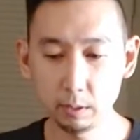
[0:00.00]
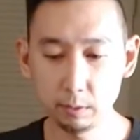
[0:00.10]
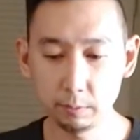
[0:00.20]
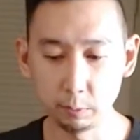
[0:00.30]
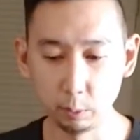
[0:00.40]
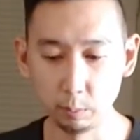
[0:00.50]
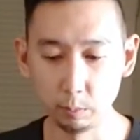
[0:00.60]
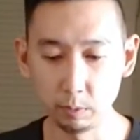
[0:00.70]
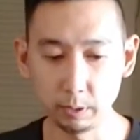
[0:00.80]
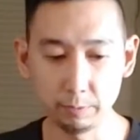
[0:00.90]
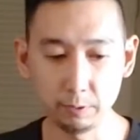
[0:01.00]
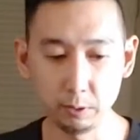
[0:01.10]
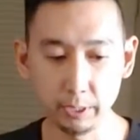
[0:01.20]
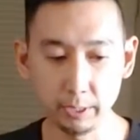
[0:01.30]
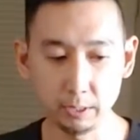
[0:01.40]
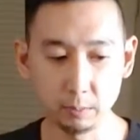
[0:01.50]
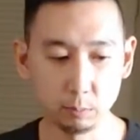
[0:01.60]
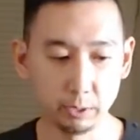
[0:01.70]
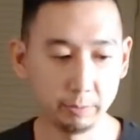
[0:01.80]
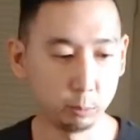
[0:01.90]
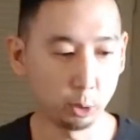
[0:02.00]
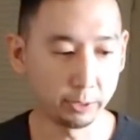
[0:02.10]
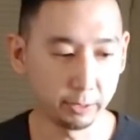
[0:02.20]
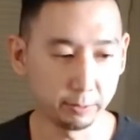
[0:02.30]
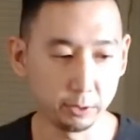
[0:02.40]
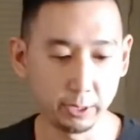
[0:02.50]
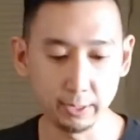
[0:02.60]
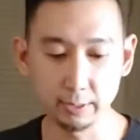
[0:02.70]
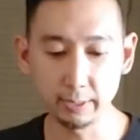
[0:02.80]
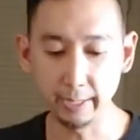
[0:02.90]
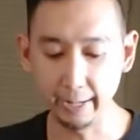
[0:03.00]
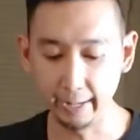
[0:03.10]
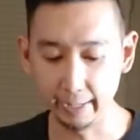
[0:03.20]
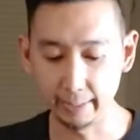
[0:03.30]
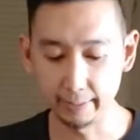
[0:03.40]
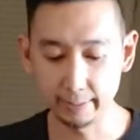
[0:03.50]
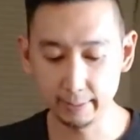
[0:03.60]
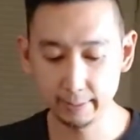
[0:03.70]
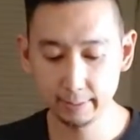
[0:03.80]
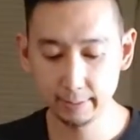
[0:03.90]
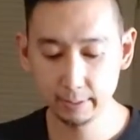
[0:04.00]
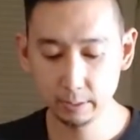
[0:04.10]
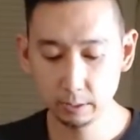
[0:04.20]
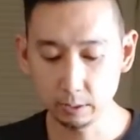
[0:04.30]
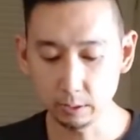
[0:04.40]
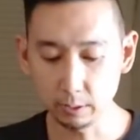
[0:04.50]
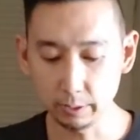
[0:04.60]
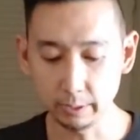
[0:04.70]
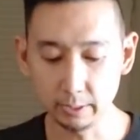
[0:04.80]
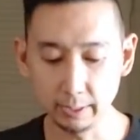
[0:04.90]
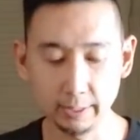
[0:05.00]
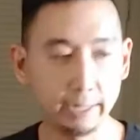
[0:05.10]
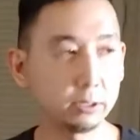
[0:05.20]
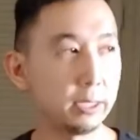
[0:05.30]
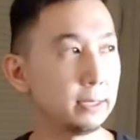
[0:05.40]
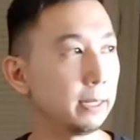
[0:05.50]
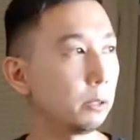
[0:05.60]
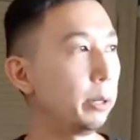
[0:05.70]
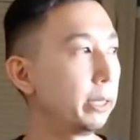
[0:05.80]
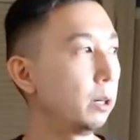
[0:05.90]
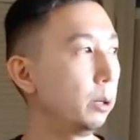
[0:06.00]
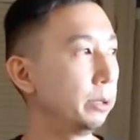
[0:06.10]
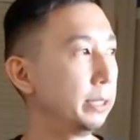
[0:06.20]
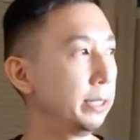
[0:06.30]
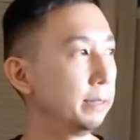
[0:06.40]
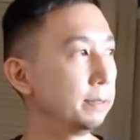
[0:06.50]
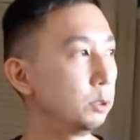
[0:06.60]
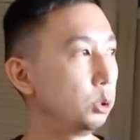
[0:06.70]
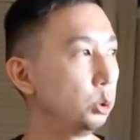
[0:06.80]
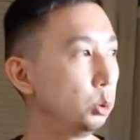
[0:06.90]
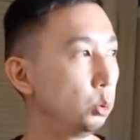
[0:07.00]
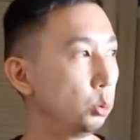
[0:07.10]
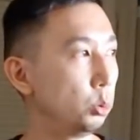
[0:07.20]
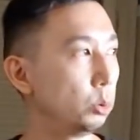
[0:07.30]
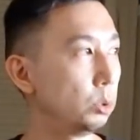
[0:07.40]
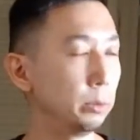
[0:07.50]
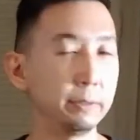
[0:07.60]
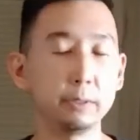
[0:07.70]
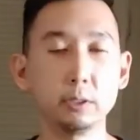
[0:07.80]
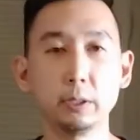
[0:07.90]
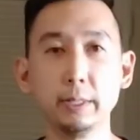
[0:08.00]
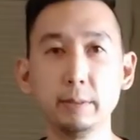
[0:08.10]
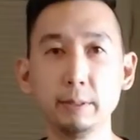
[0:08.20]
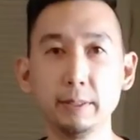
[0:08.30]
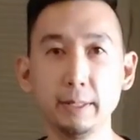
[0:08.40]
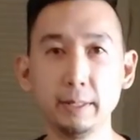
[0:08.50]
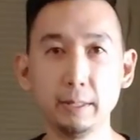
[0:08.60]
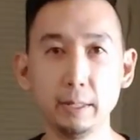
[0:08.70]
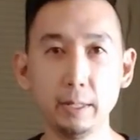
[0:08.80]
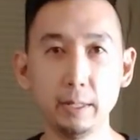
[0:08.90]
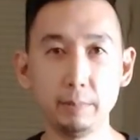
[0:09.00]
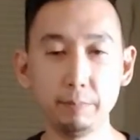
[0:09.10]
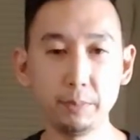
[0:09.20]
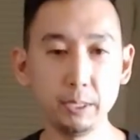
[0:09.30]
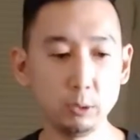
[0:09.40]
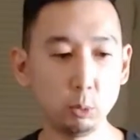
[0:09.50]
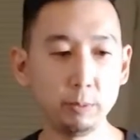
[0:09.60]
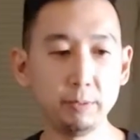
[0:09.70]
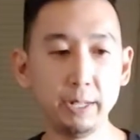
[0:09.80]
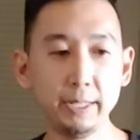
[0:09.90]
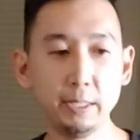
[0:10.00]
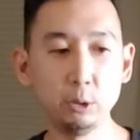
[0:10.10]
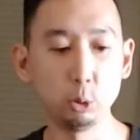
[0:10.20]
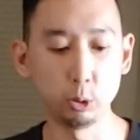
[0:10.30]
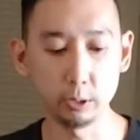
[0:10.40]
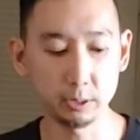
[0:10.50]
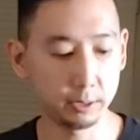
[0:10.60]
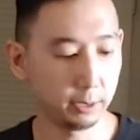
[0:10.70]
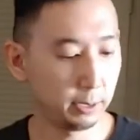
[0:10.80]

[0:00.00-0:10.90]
for a few days, even more than a few days, and let's say the outside's not quite cold enough to refrigerate everything, these will be fine indoors.